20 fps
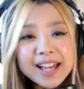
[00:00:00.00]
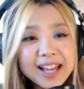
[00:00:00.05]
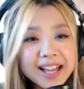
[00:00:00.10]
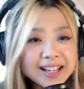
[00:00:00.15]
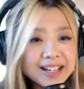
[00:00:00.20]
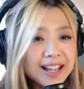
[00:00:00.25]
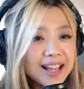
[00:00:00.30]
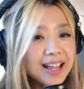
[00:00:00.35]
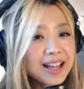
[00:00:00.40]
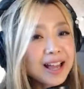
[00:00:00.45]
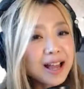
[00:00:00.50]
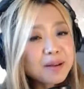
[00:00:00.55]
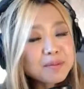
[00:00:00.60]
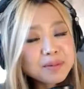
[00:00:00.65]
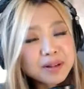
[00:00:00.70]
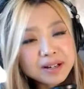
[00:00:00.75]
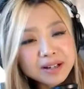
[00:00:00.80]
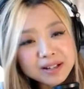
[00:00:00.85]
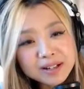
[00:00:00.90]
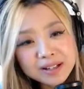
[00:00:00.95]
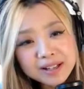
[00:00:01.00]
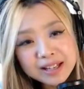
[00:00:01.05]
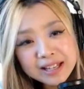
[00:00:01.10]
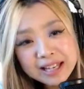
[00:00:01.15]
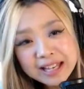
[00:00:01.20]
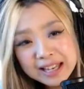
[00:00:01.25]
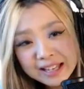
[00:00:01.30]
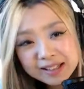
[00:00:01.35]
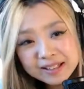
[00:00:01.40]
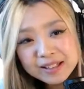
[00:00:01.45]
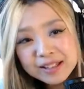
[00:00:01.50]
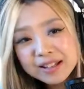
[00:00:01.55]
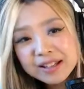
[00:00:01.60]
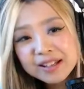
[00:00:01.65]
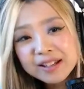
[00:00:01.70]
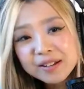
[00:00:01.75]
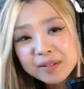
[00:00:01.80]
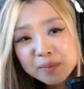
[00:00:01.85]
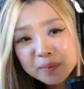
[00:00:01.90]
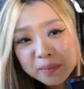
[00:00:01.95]
And then I'm going to eat
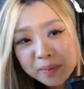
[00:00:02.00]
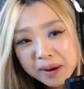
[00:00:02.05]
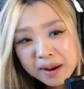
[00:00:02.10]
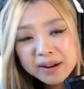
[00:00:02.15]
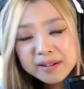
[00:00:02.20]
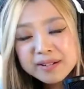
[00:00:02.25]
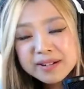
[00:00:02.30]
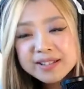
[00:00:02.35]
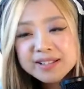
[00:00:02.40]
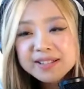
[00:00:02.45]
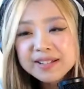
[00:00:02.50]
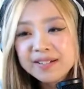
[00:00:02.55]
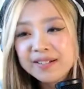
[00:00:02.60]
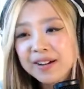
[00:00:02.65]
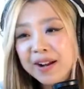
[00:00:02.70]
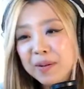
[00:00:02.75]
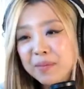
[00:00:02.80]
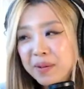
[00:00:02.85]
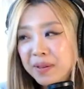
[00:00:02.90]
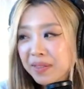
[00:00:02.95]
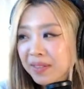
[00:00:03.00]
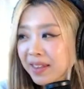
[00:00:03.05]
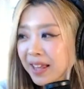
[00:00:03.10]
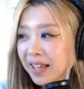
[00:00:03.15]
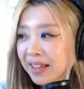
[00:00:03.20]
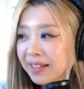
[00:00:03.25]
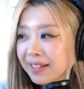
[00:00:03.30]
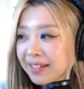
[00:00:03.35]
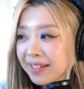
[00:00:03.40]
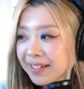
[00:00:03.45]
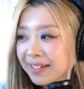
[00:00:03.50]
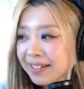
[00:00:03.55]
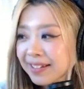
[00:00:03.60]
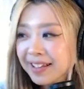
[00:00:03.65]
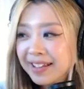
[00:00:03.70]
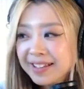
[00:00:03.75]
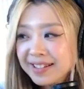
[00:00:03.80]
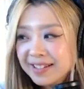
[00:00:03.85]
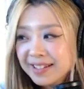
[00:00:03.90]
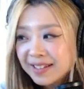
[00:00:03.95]
Paris ramen then.
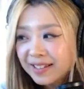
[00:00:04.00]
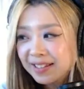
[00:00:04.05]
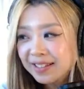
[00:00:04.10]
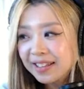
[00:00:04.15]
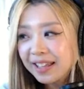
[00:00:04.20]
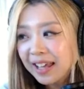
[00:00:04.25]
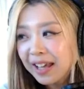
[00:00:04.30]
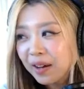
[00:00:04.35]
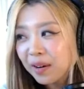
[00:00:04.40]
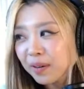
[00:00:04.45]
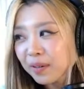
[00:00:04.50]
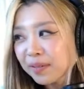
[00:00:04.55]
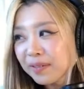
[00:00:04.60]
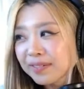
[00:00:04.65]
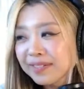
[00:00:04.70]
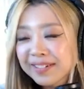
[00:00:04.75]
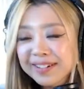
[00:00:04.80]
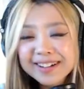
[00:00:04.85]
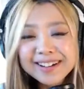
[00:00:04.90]
It's deal.